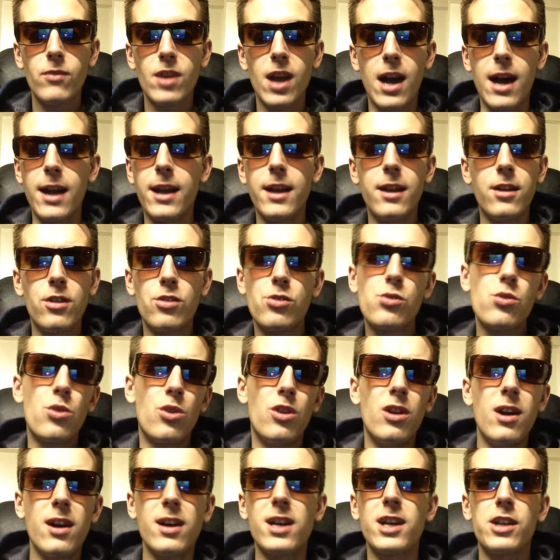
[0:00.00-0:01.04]
I didn't score
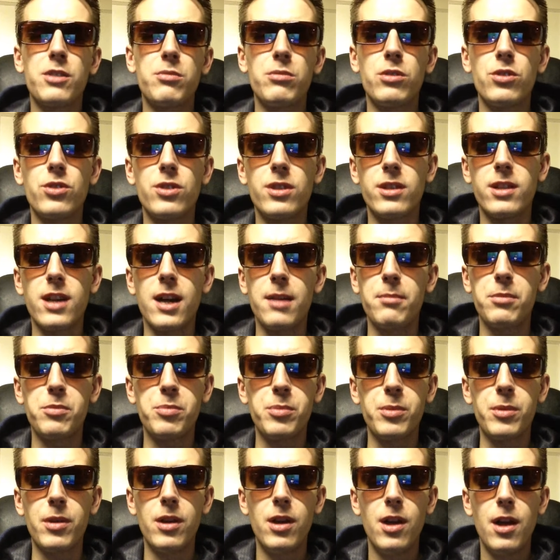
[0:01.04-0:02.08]
knockouts most of the times,
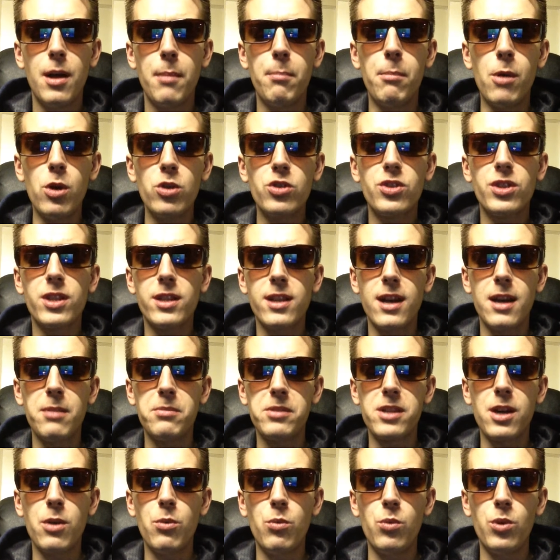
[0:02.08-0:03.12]
but most of the
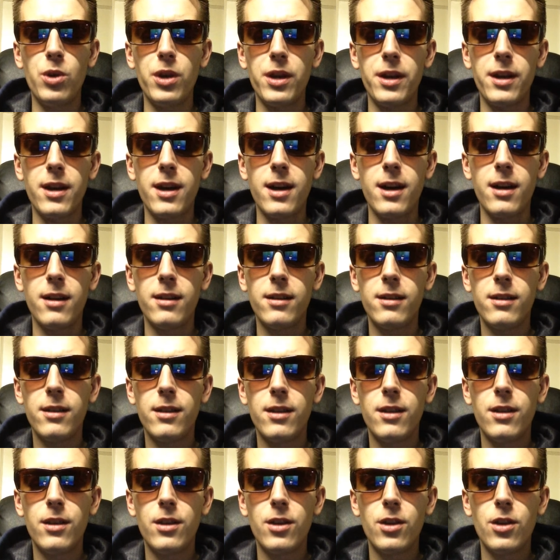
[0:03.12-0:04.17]
times I would, uh,
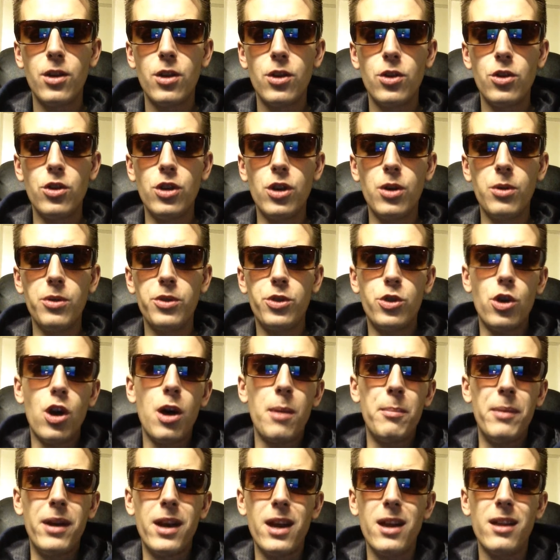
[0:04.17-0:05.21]
you know,
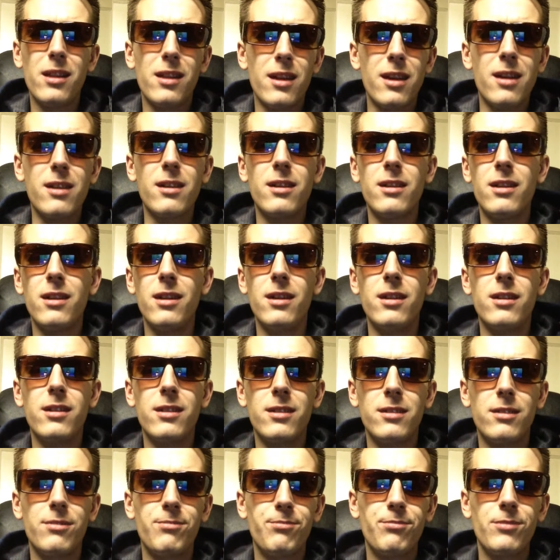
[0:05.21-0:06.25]
dominate like a
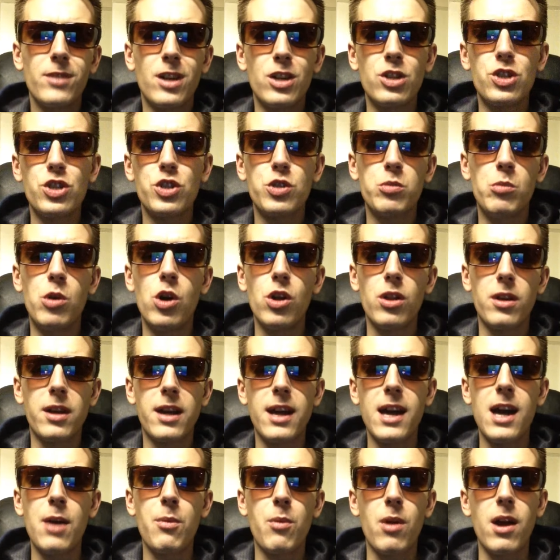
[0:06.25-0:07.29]
a, a smaller
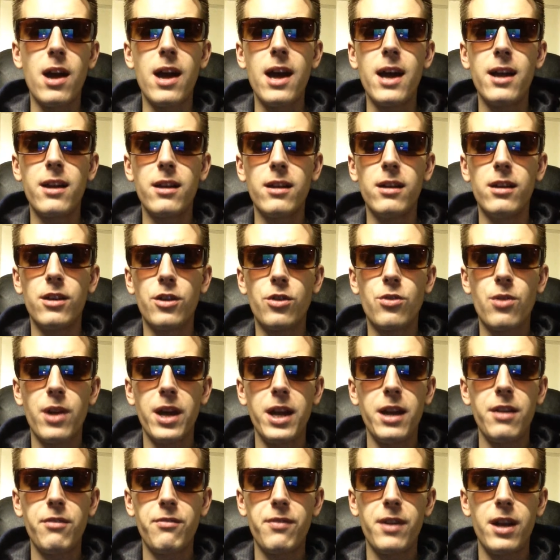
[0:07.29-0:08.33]
guy where I had a, a
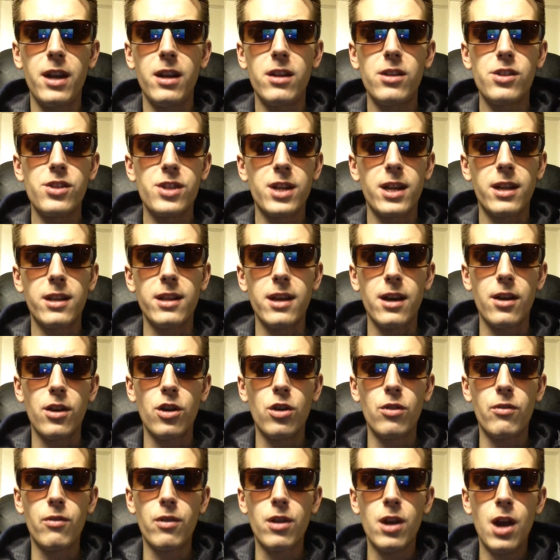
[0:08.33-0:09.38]
great advantage like that
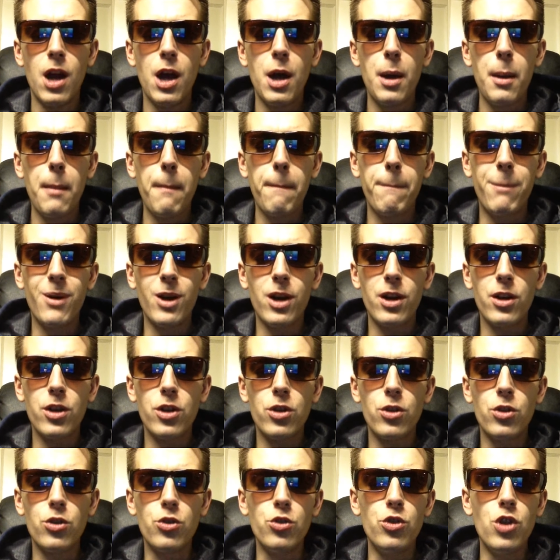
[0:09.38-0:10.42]
over. But
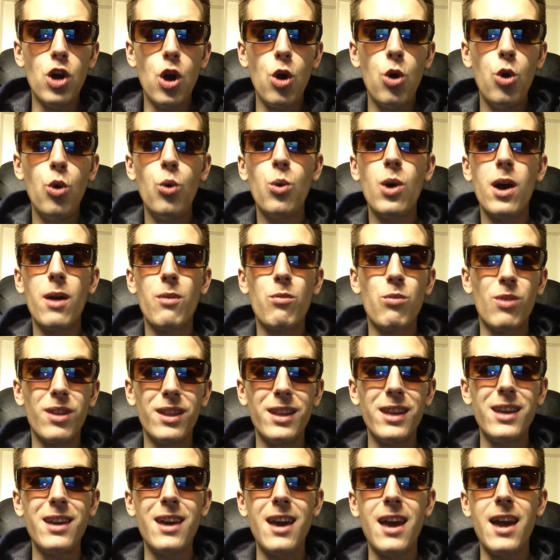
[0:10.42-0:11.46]
you know who I
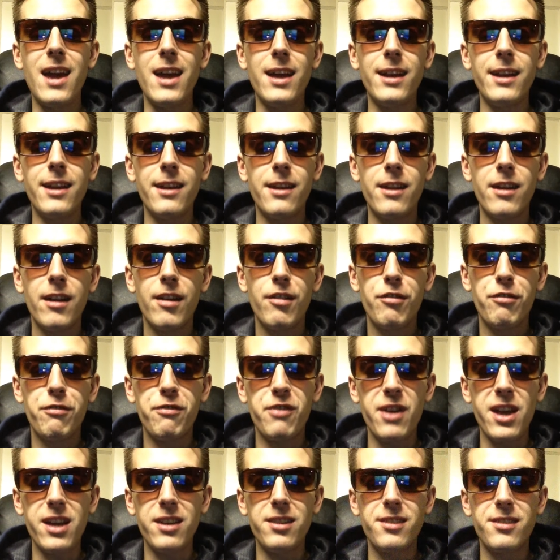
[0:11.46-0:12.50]
really hated
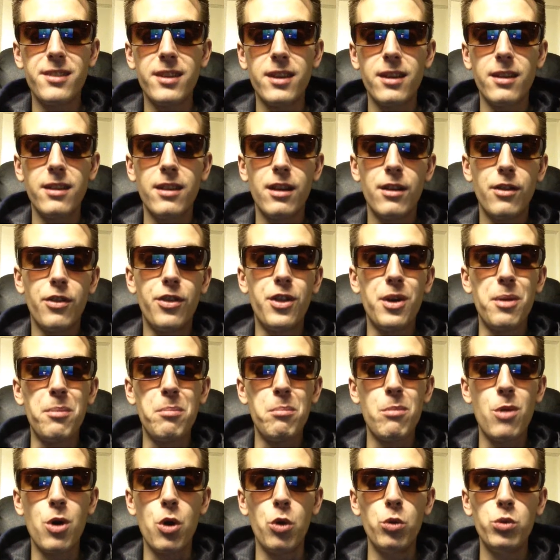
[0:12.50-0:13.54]
facing the
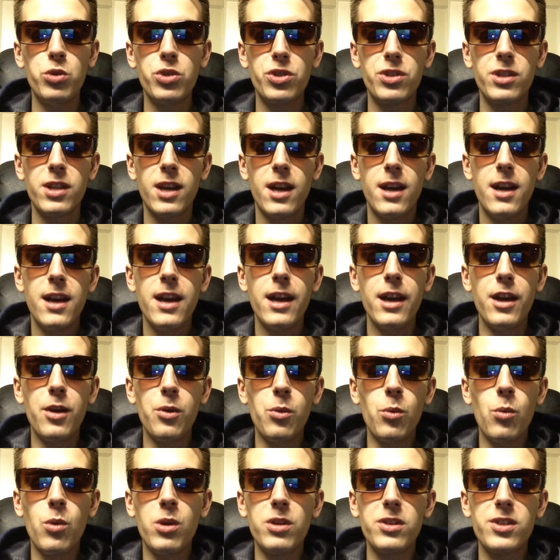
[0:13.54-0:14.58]
most?
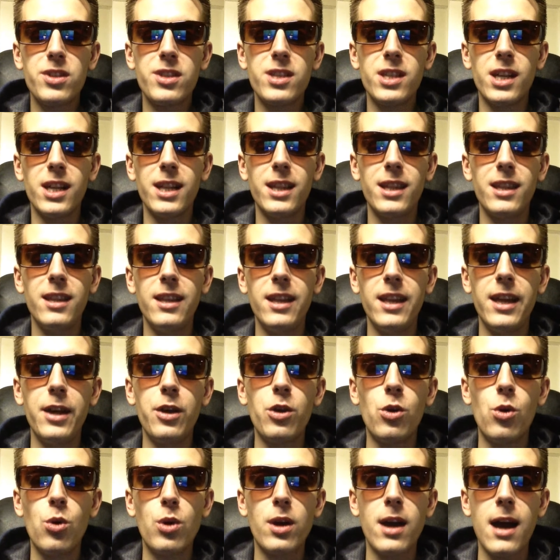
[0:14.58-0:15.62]
It was the
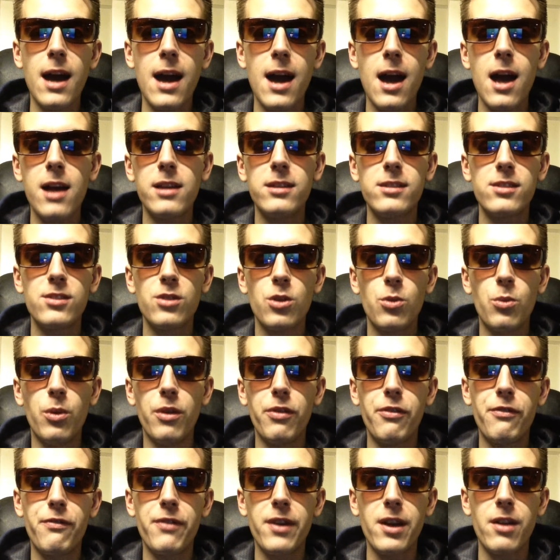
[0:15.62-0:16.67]
little guys
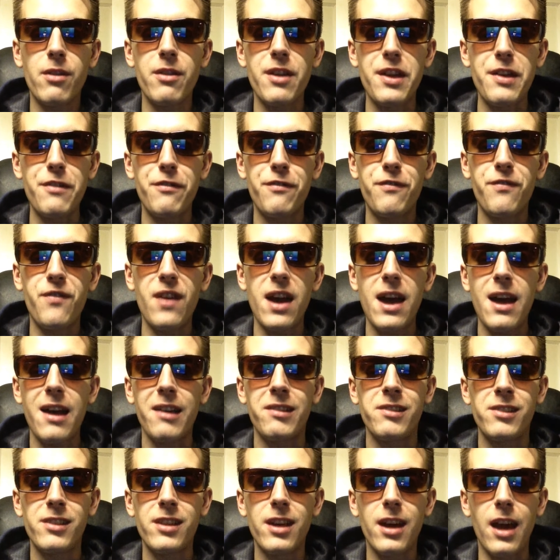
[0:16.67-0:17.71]
with very
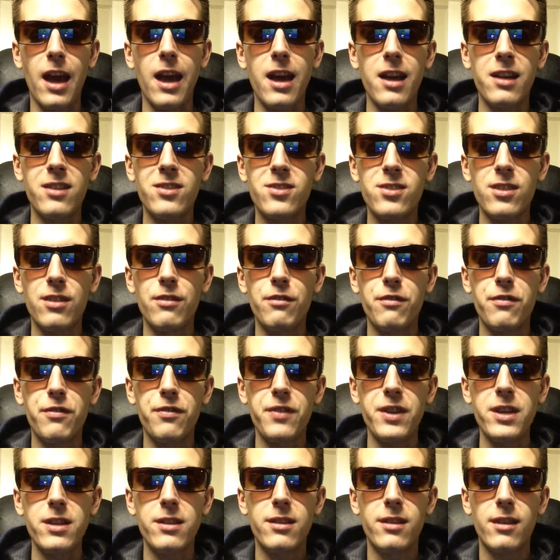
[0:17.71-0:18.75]
fast hands and
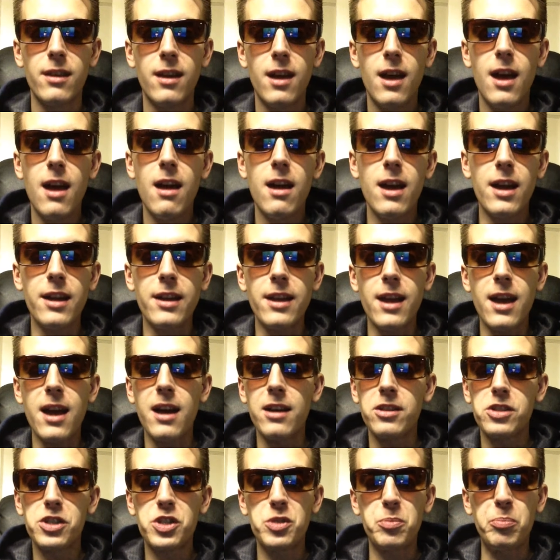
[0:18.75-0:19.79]
feet. And yeah,
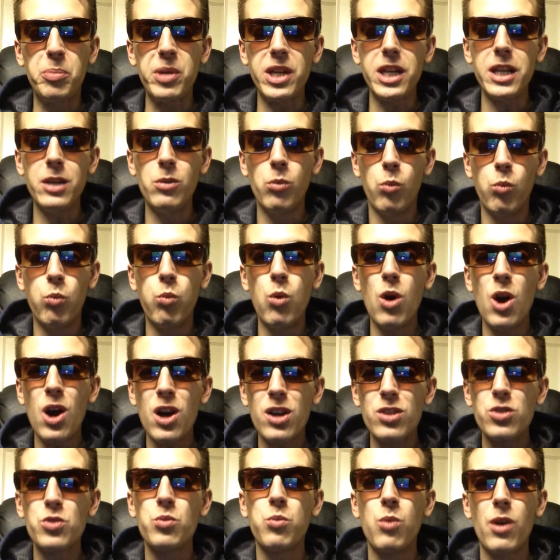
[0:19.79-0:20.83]
speed
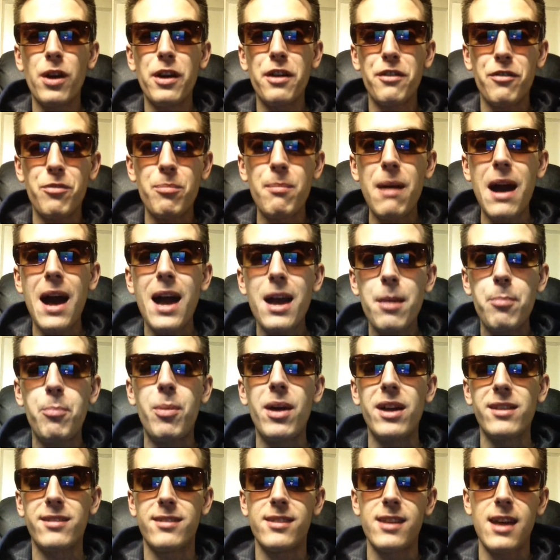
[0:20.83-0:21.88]
was one of my
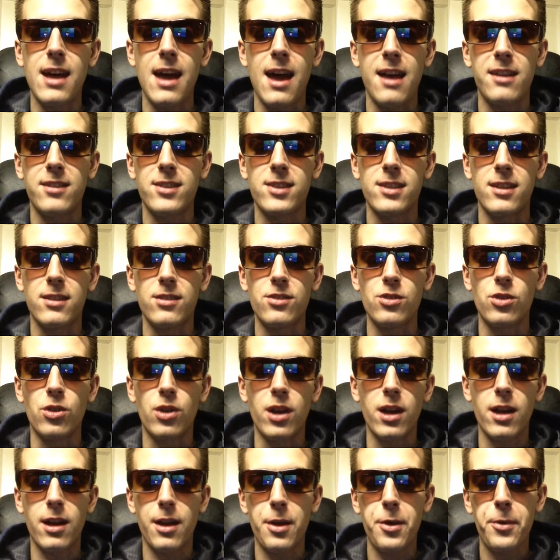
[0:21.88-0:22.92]
best assets,
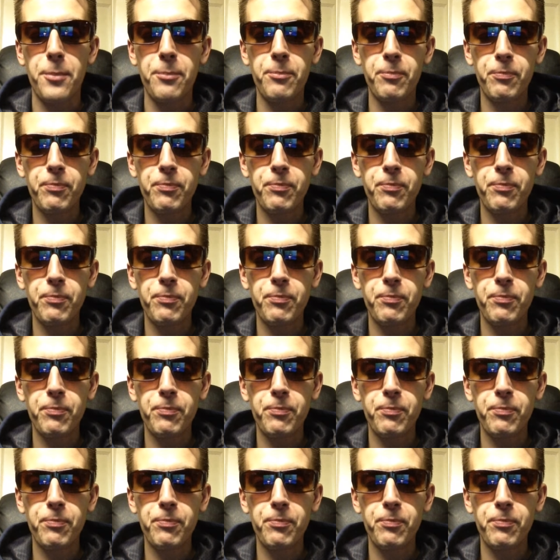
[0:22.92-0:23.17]
okay?